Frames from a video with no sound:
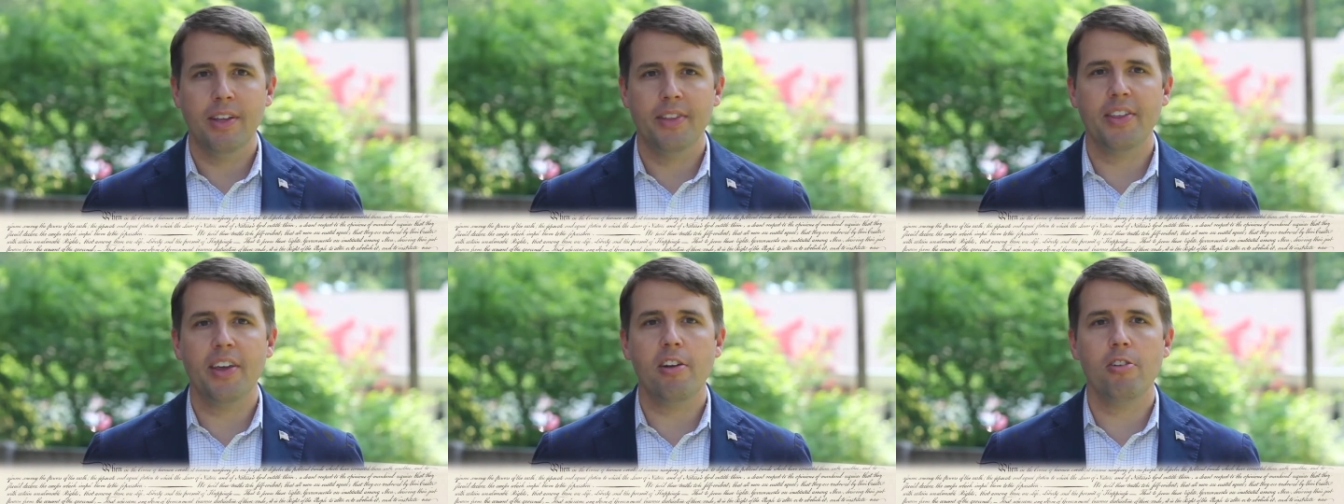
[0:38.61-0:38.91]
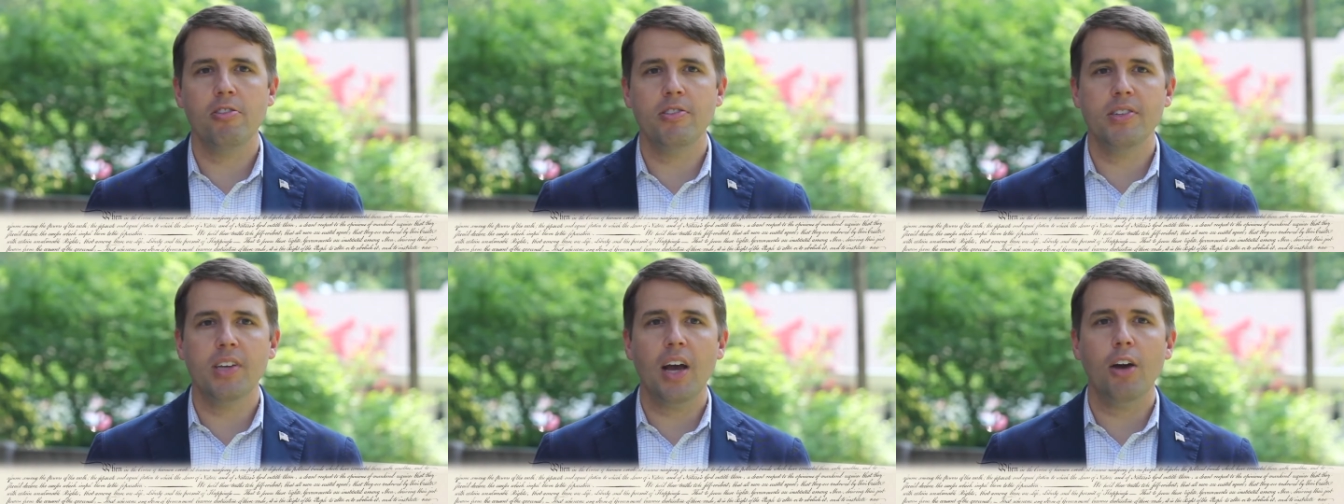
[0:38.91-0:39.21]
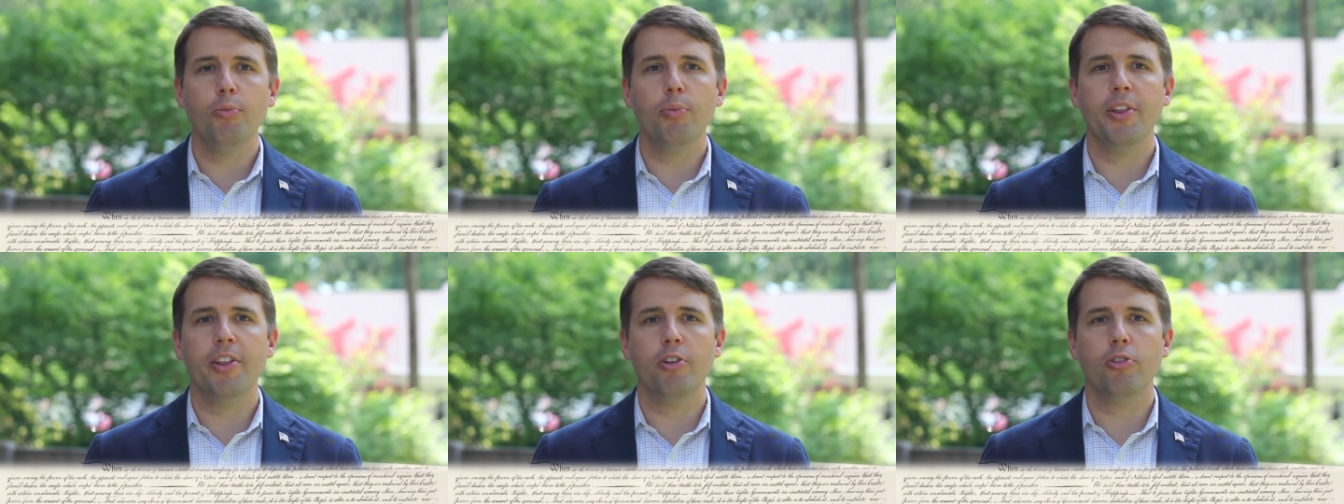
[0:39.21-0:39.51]
That they are
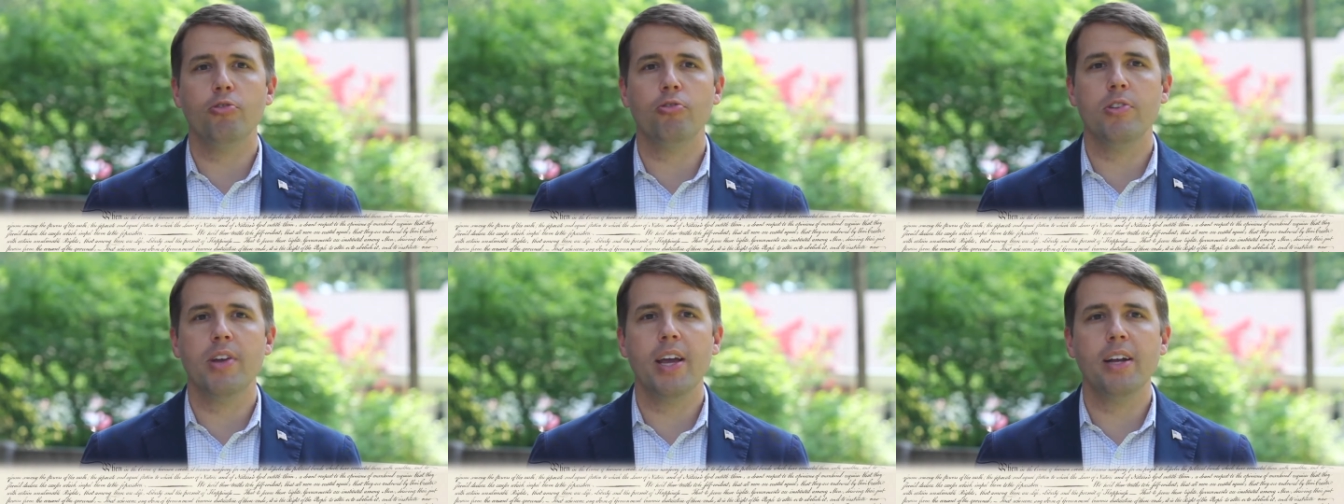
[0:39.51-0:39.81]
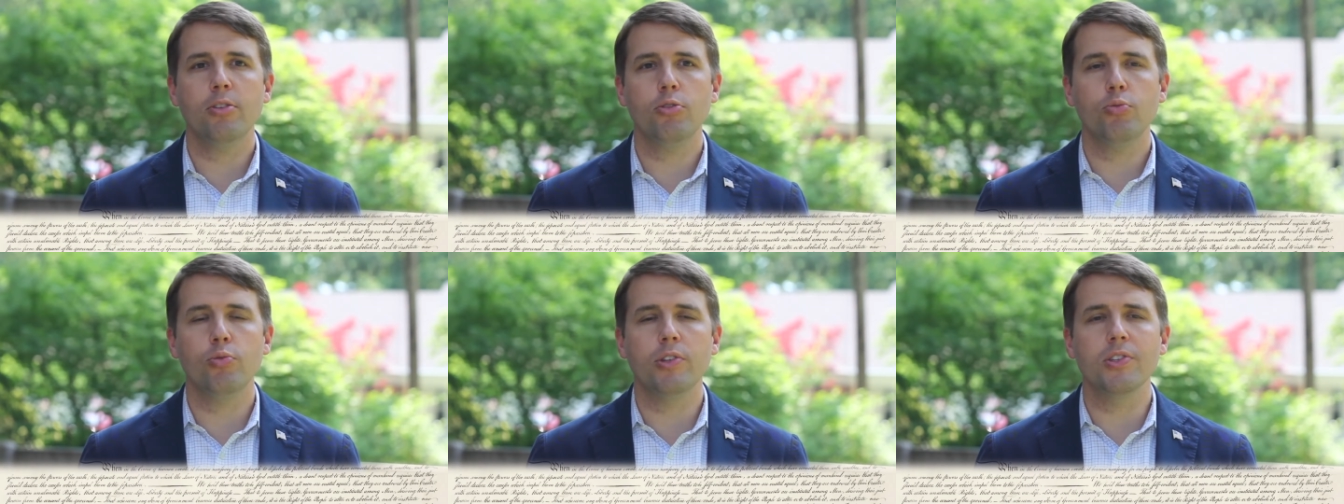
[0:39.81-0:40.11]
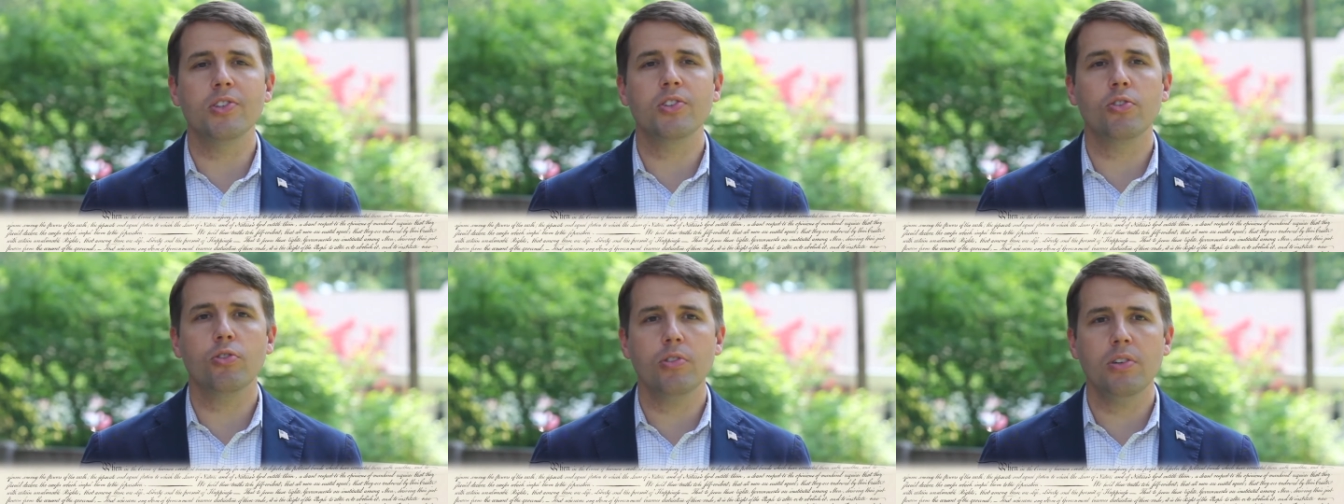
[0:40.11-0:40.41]
endowed by their Creator with
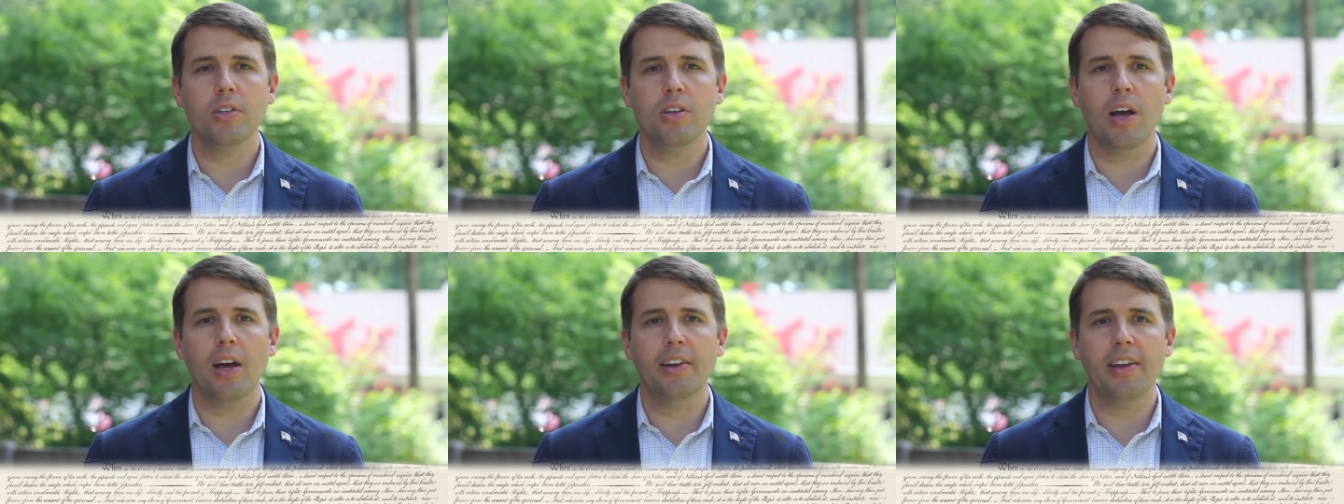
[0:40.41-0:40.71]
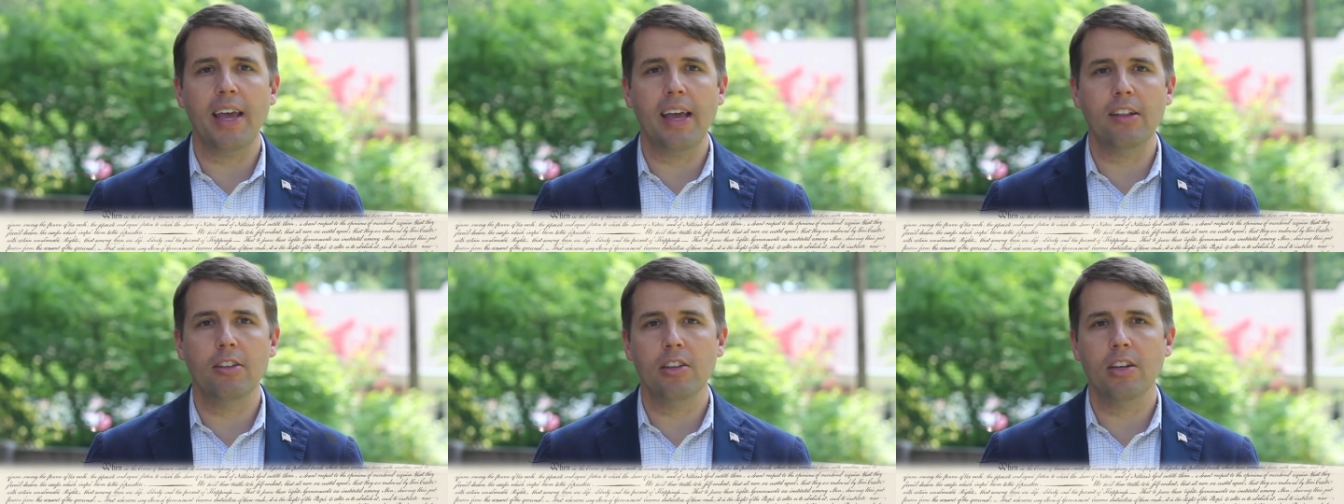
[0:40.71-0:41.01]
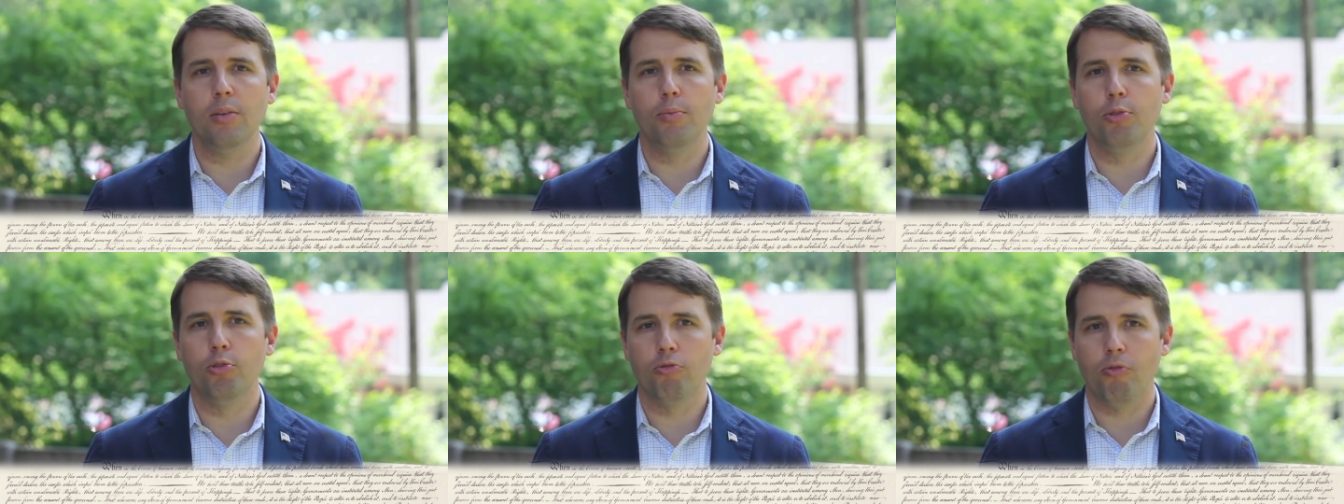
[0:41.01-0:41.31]
certain
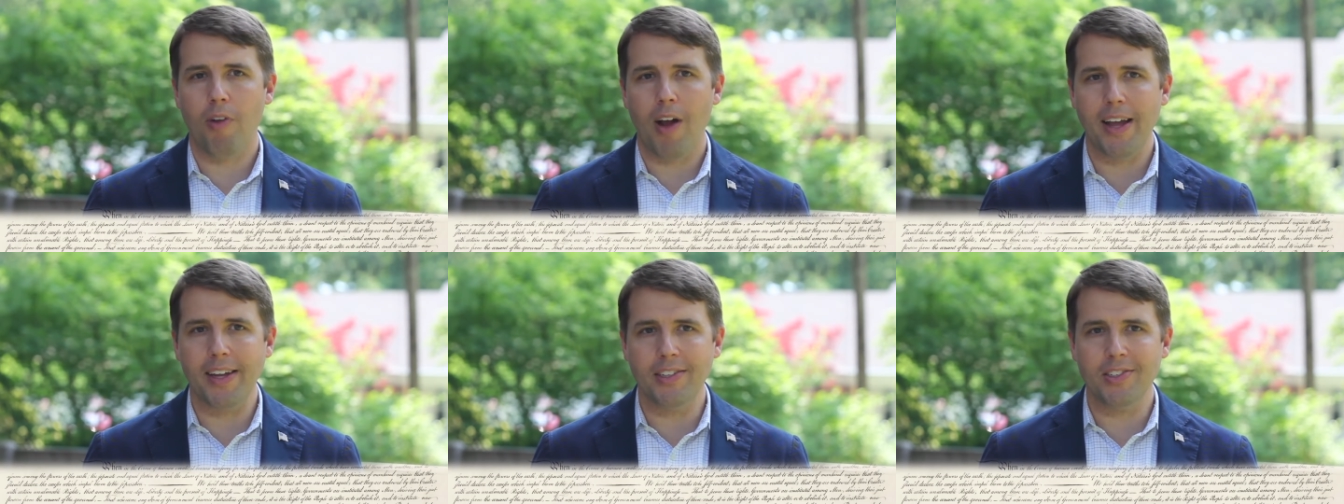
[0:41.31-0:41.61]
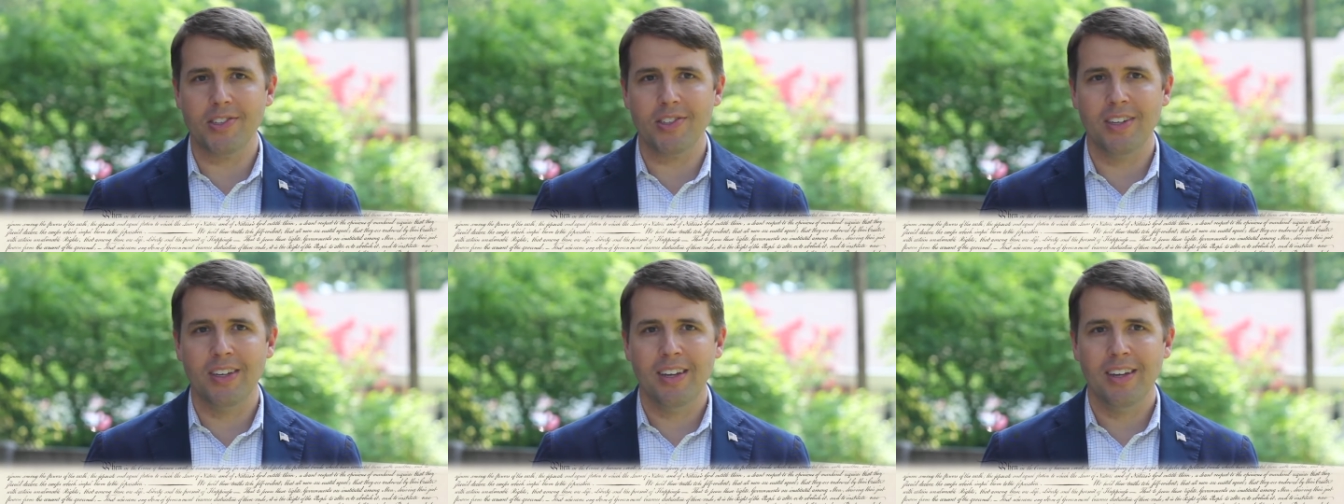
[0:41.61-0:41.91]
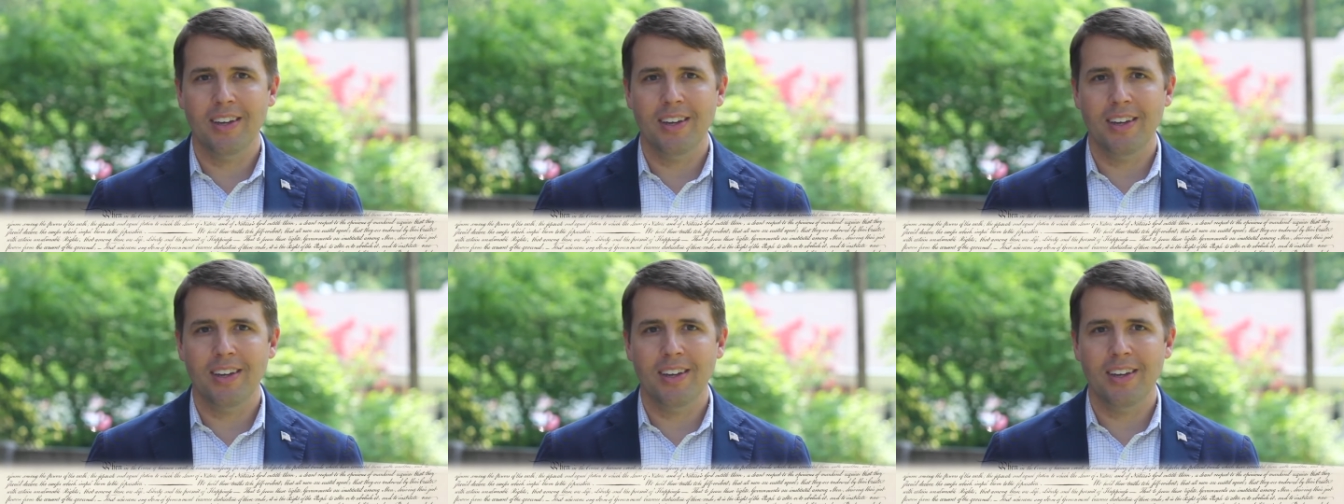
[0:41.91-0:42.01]
unalienable rights,